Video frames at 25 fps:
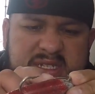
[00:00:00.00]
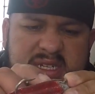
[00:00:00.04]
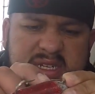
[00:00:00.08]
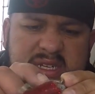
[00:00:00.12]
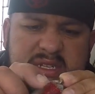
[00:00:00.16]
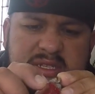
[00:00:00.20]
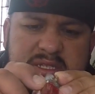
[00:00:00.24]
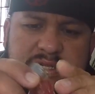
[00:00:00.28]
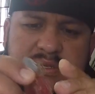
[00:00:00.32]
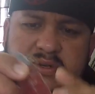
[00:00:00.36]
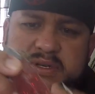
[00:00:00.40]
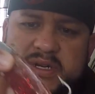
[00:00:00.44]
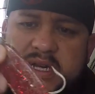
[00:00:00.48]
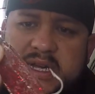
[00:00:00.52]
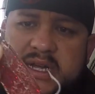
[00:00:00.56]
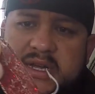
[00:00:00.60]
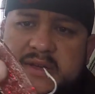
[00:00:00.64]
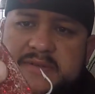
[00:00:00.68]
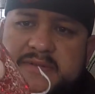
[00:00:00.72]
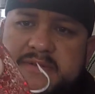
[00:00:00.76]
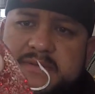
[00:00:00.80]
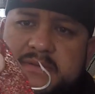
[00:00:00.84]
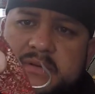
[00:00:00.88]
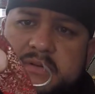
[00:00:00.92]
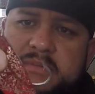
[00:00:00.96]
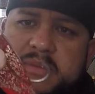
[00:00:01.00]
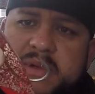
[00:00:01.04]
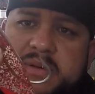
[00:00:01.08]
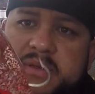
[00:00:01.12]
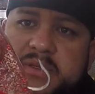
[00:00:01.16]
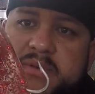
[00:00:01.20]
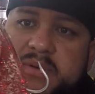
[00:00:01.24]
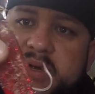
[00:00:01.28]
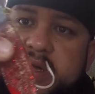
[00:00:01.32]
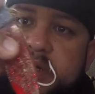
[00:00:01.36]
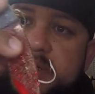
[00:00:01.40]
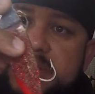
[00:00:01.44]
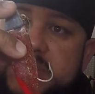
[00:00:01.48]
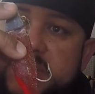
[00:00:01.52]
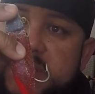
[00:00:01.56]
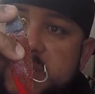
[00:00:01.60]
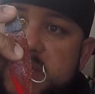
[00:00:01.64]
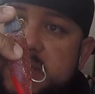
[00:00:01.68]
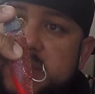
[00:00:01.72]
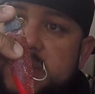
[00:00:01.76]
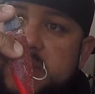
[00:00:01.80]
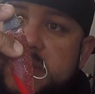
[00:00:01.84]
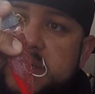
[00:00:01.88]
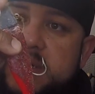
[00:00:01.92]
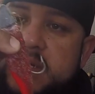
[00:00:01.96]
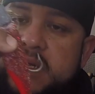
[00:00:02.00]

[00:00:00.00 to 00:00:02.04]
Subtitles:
like a 2.5, maybe 3 ounce head.